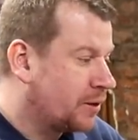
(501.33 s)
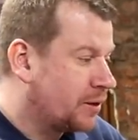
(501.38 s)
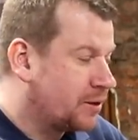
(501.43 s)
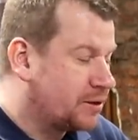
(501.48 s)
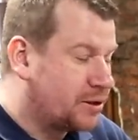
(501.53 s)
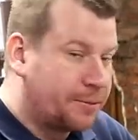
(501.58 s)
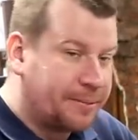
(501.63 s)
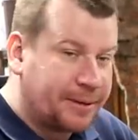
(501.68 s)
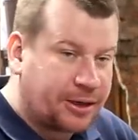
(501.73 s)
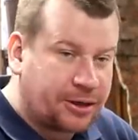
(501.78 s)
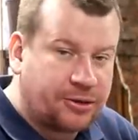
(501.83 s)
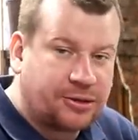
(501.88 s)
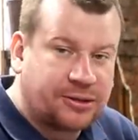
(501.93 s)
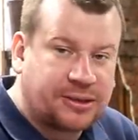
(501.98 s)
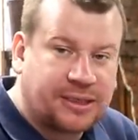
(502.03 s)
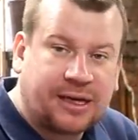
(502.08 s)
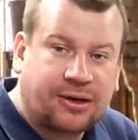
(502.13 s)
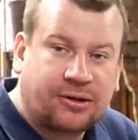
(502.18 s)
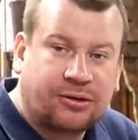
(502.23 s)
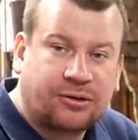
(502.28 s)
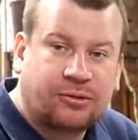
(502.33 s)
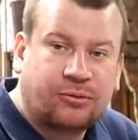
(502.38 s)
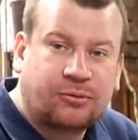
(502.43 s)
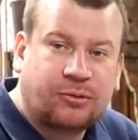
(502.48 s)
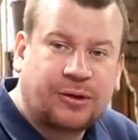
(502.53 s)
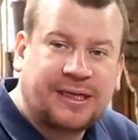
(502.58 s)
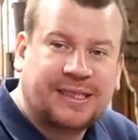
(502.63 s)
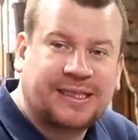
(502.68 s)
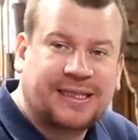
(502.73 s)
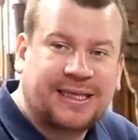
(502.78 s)
So because he couldn't
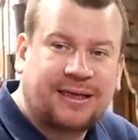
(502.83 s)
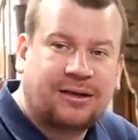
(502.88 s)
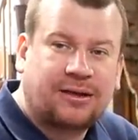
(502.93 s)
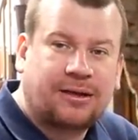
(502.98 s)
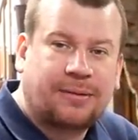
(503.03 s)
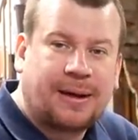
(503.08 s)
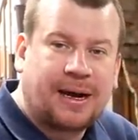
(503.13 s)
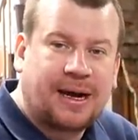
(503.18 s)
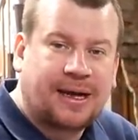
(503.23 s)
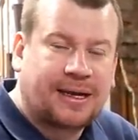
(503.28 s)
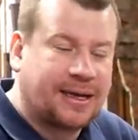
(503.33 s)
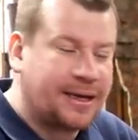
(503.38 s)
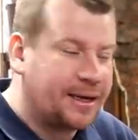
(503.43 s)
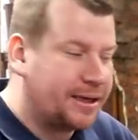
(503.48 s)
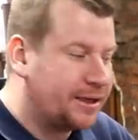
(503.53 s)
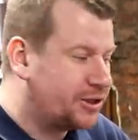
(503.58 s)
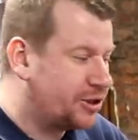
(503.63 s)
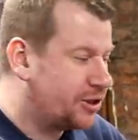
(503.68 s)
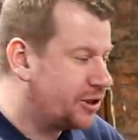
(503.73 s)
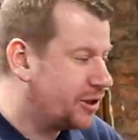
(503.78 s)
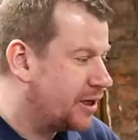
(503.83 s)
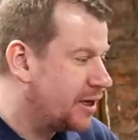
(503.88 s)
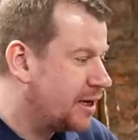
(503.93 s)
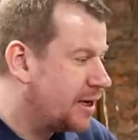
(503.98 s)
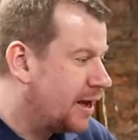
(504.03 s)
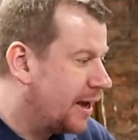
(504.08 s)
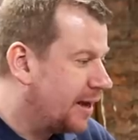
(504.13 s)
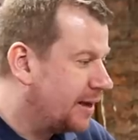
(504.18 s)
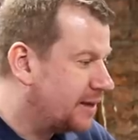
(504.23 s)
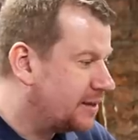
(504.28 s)
reseal the package,
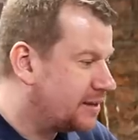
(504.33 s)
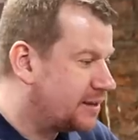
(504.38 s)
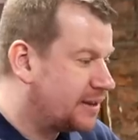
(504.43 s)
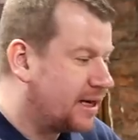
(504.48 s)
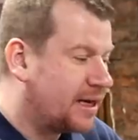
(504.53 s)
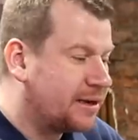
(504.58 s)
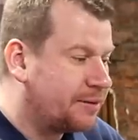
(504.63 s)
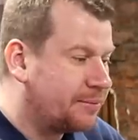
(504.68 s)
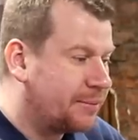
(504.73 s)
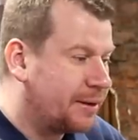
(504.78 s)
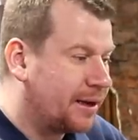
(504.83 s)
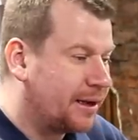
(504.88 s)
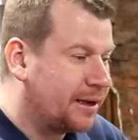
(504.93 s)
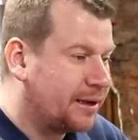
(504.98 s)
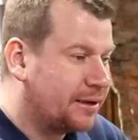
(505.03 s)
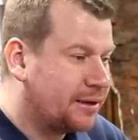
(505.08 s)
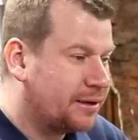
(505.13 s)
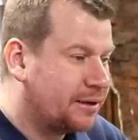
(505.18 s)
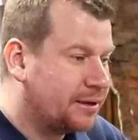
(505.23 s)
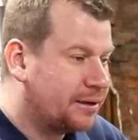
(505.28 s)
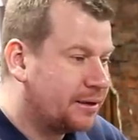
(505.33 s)
he sent me,